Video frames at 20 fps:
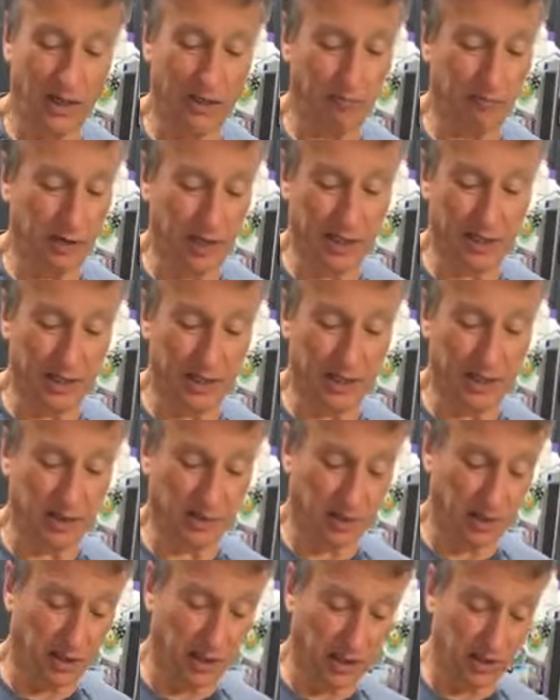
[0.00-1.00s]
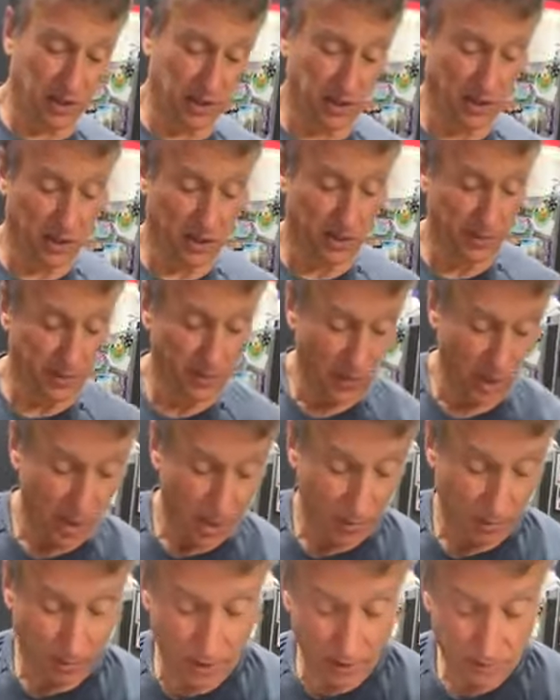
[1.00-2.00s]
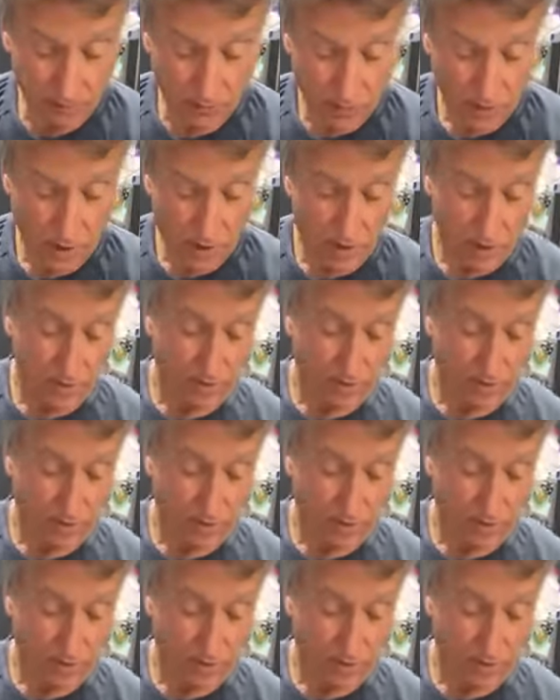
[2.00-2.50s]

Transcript: It really is delicious. But